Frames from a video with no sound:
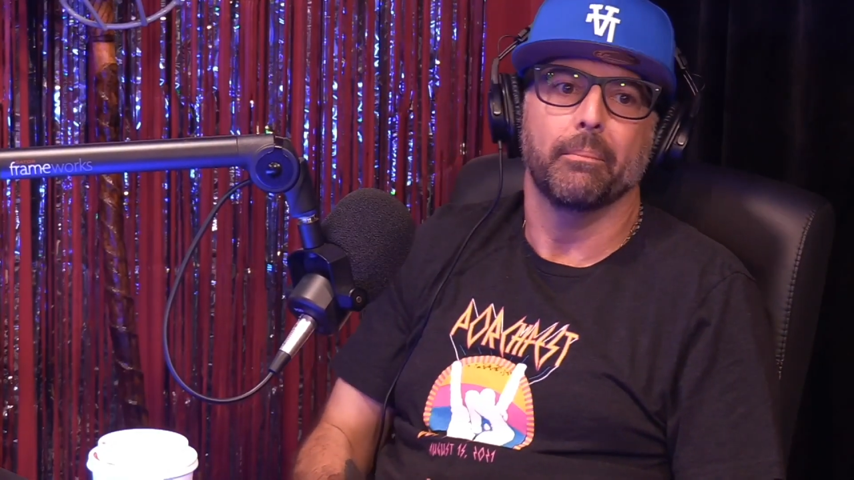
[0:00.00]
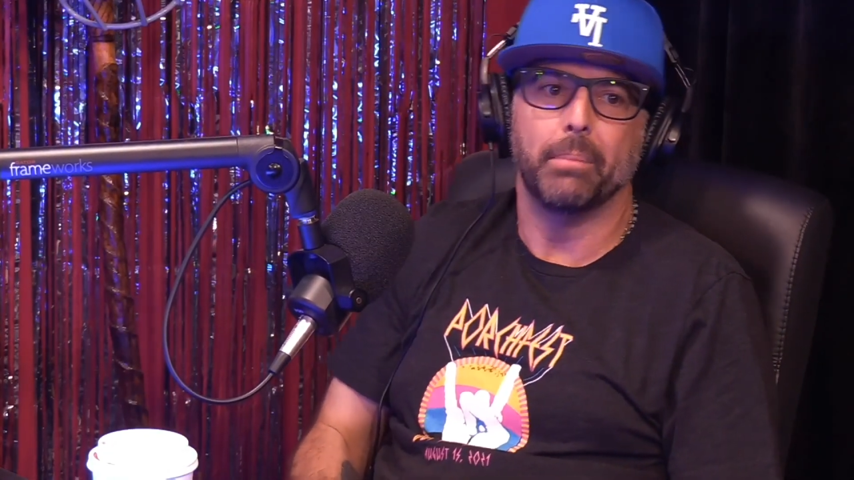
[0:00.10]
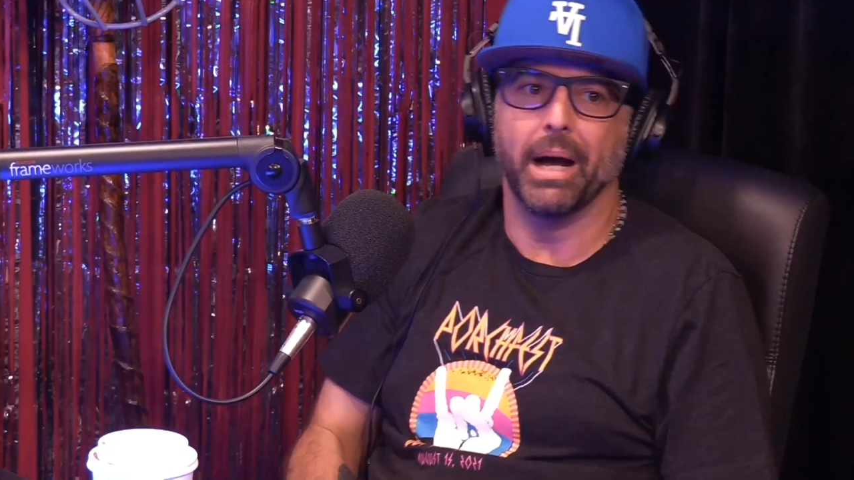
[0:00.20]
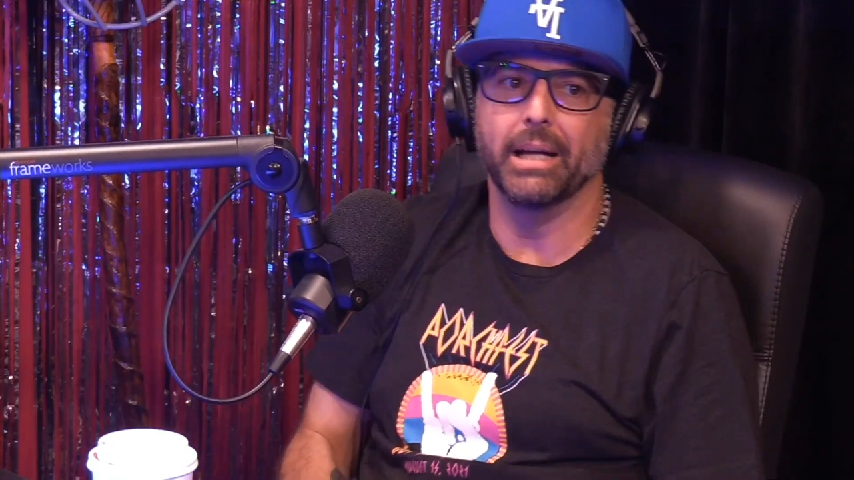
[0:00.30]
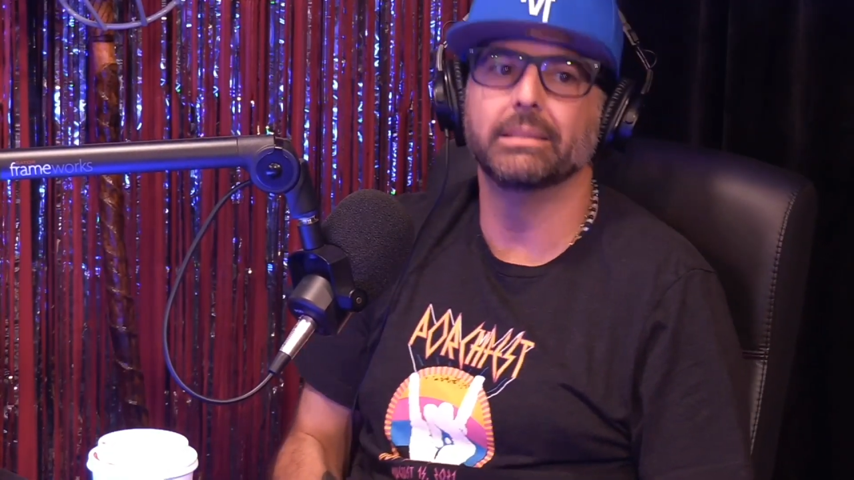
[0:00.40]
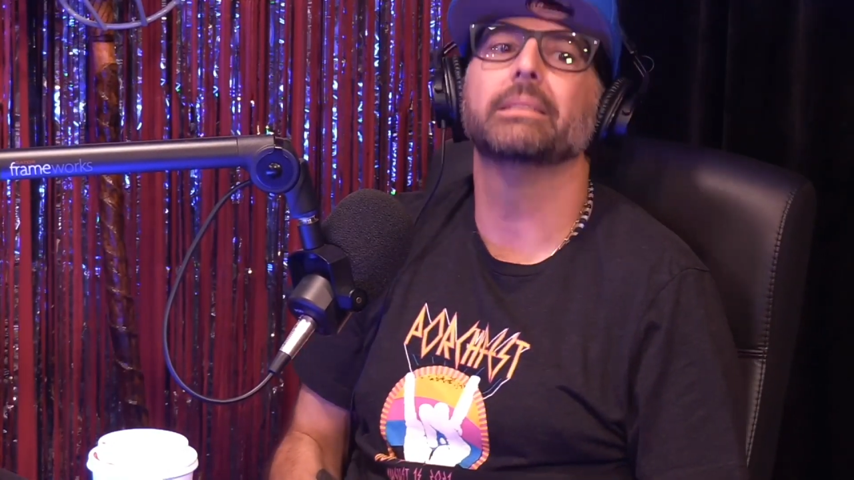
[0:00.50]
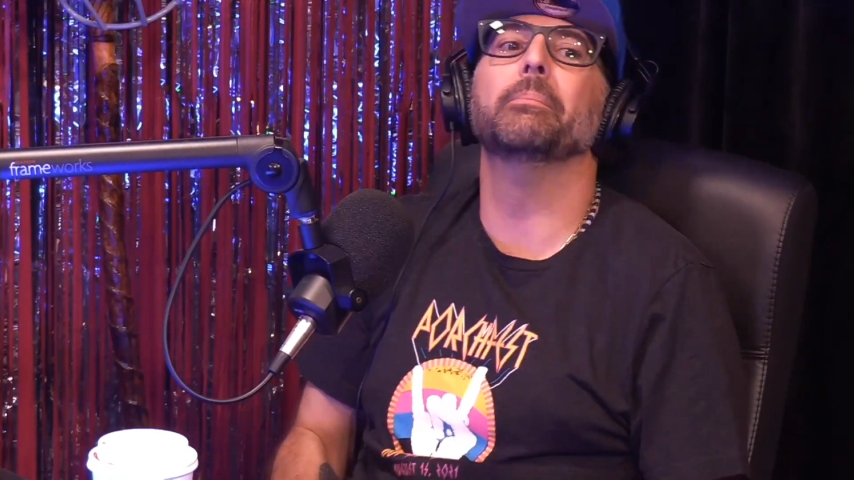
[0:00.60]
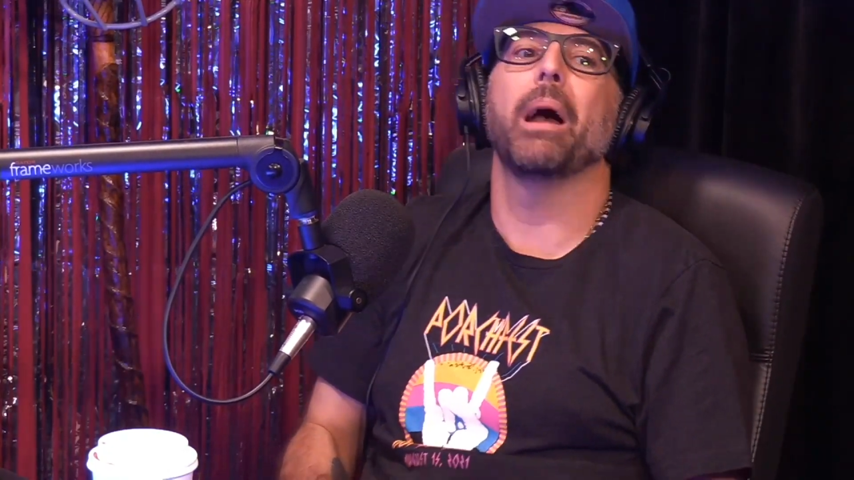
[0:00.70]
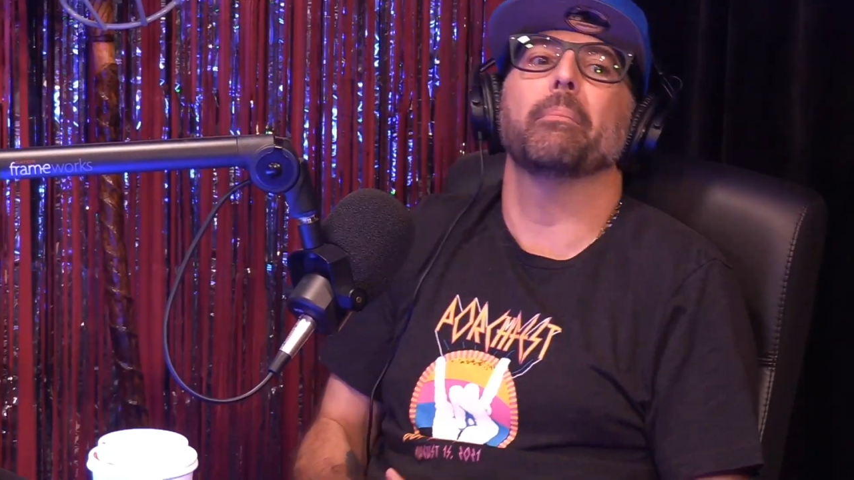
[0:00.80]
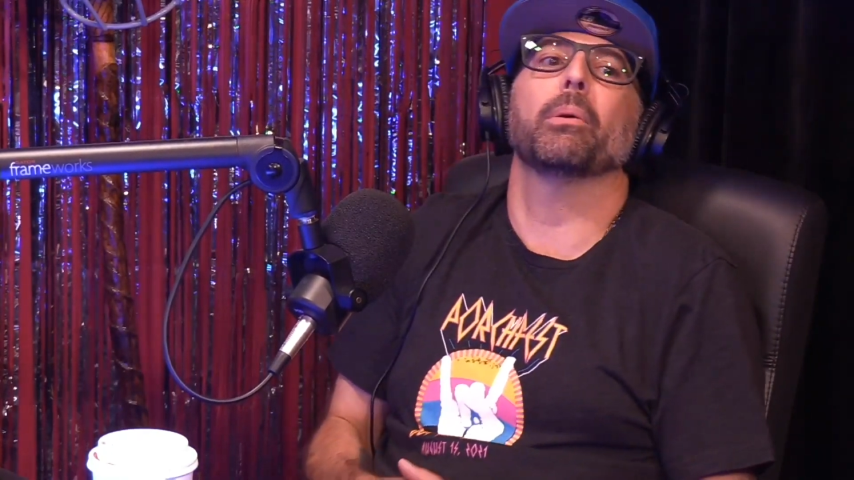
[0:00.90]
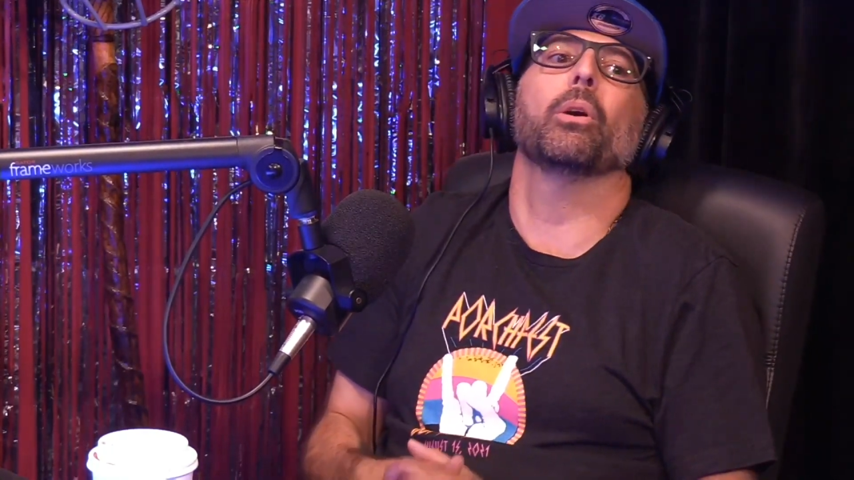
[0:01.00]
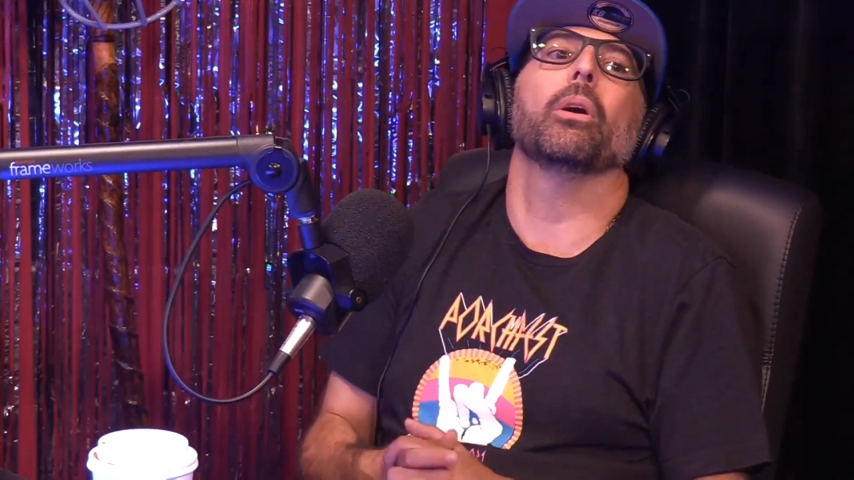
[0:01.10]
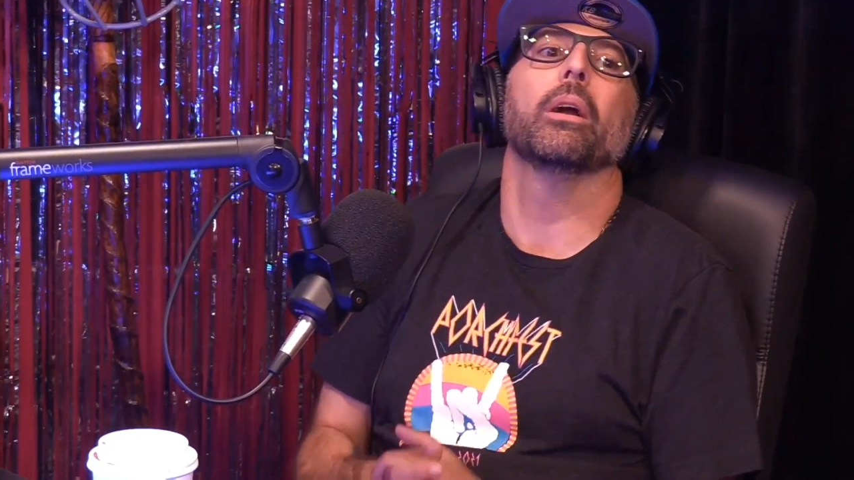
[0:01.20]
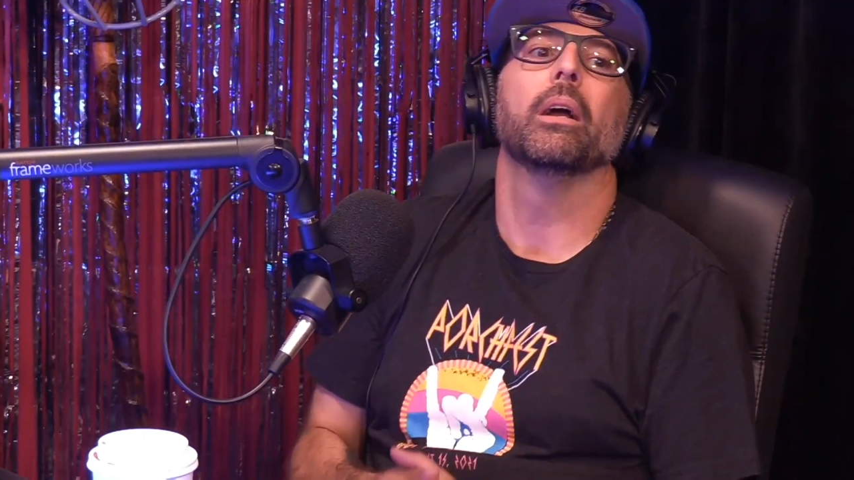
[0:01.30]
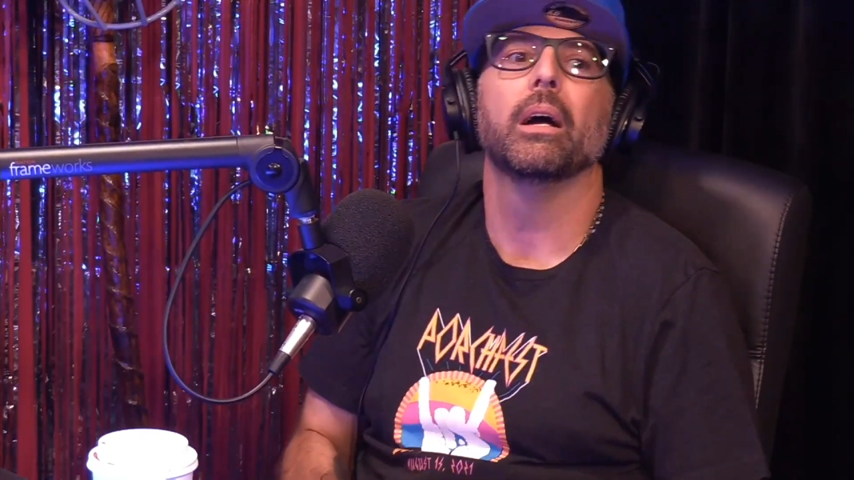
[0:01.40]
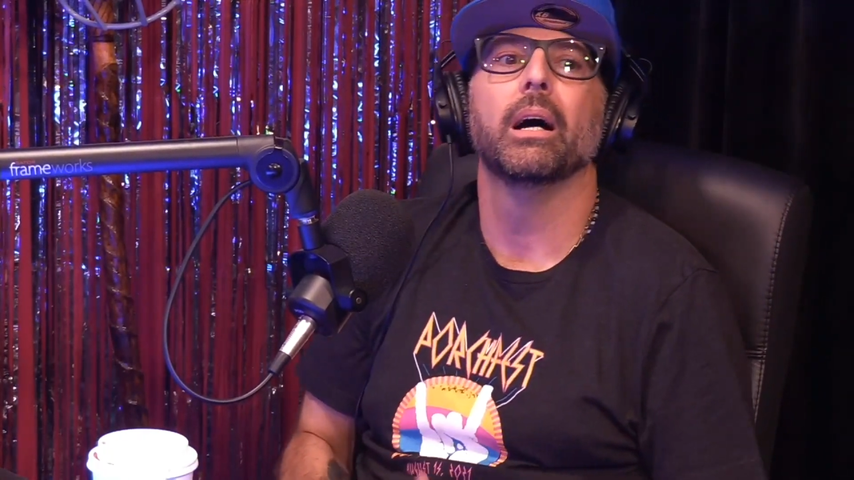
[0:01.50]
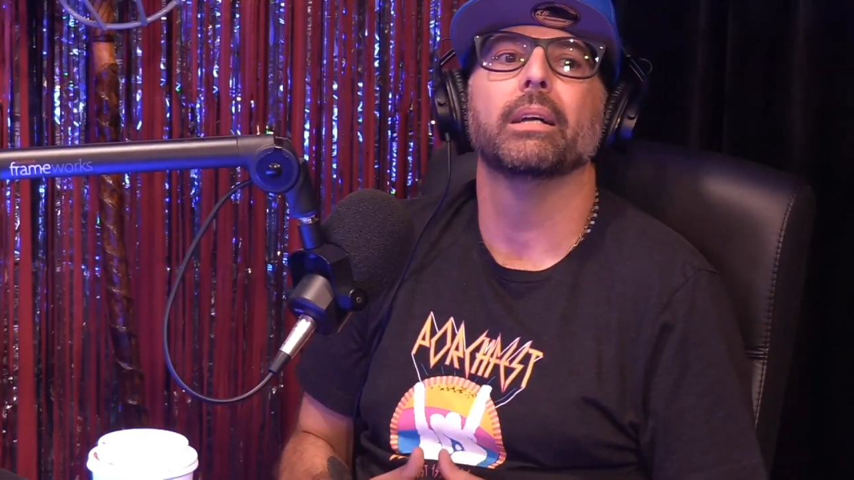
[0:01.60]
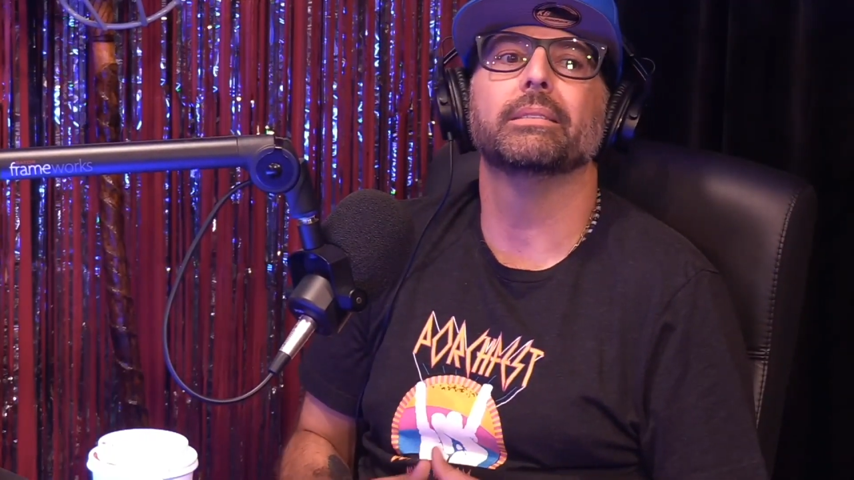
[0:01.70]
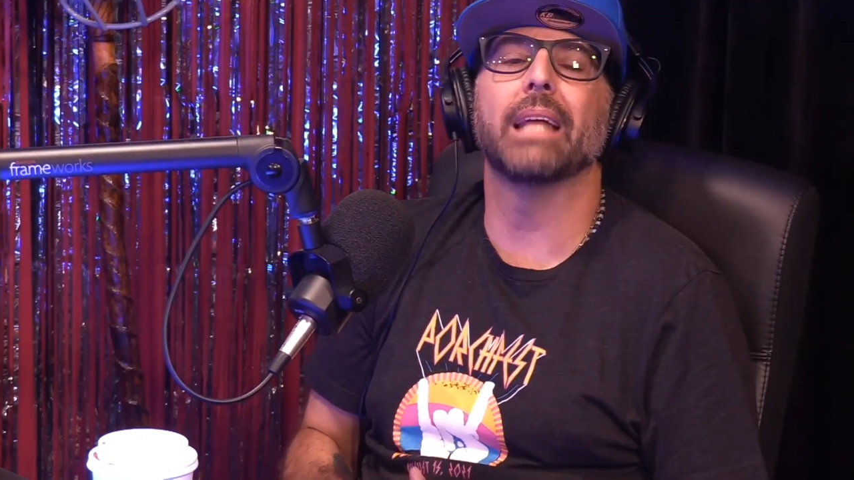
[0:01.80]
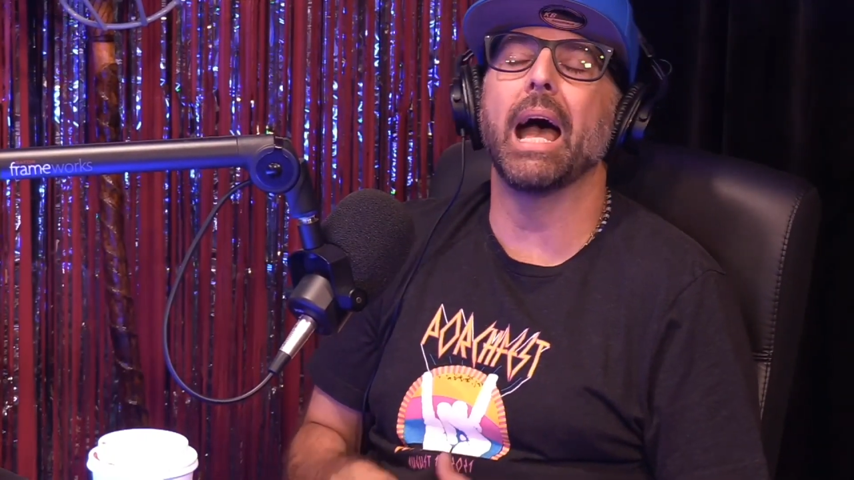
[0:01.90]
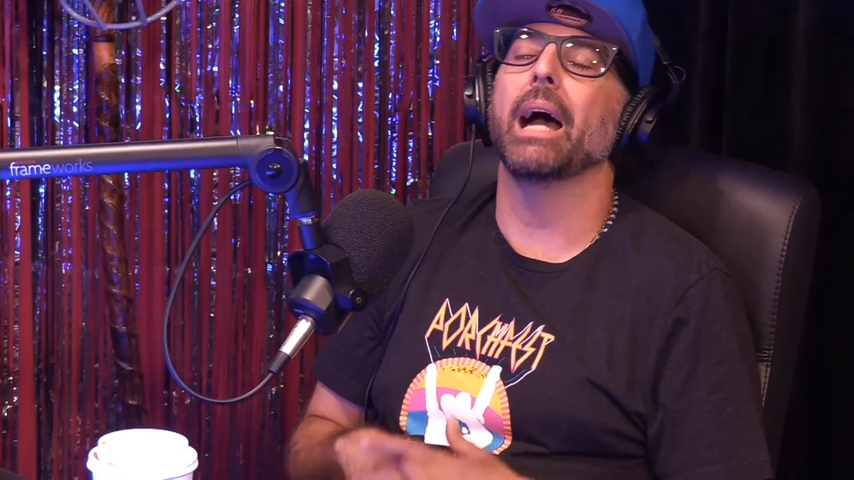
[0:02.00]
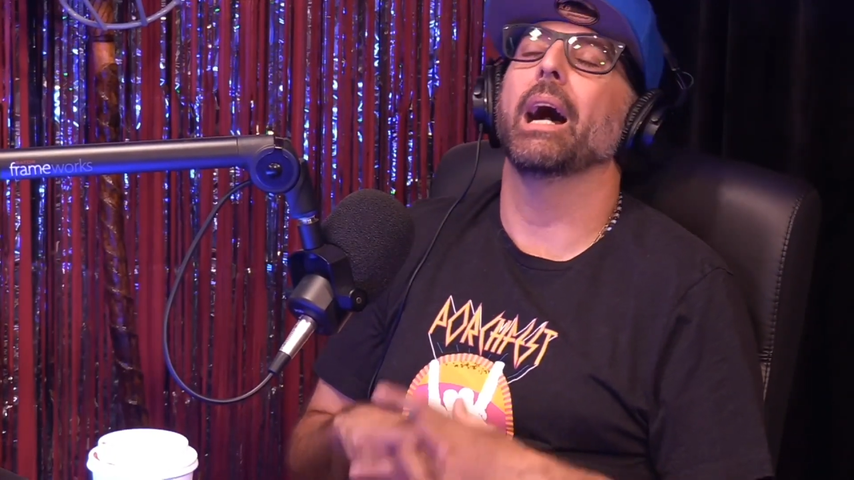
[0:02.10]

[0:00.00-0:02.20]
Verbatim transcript: But you remember that?